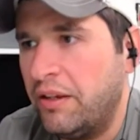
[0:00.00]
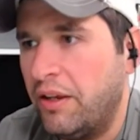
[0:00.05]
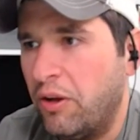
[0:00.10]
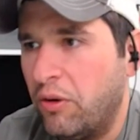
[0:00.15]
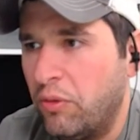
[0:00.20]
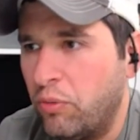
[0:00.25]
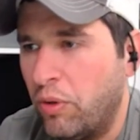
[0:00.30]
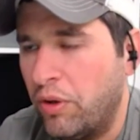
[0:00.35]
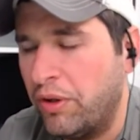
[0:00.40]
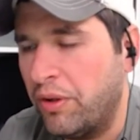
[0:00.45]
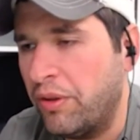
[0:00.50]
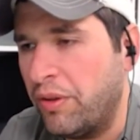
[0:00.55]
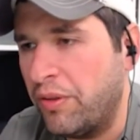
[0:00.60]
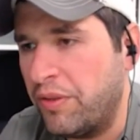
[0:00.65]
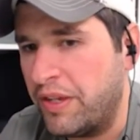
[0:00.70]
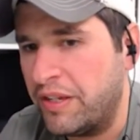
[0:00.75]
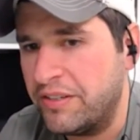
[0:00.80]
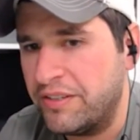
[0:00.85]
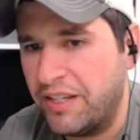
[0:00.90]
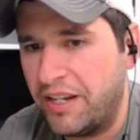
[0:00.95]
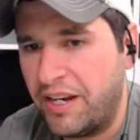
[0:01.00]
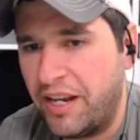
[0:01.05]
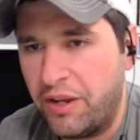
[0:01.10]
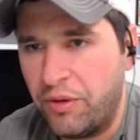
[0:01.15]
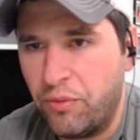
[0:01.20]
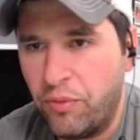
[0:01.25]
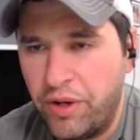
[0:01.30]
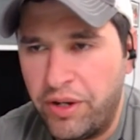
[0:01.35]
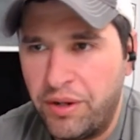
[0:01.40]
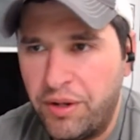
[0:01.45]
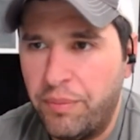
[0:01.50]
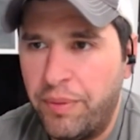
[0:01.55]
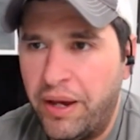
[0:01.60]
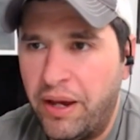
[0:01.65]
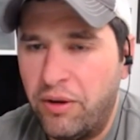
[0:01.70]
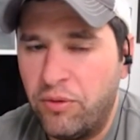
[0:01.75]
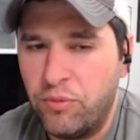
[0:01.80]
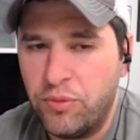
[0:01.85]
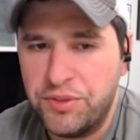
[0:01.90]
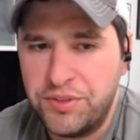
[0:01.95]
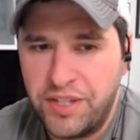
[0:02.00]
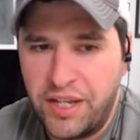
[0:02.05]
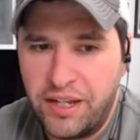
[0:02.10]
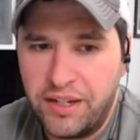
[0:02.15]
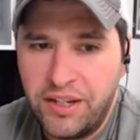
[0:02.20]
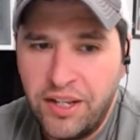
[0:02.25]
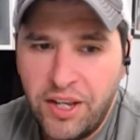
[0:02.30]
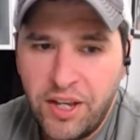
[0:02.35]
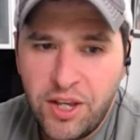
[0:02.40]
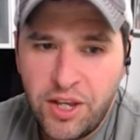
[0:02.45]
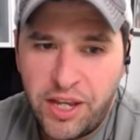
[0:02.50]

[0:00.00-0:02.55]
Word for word: You know, one of the things that I had written about was that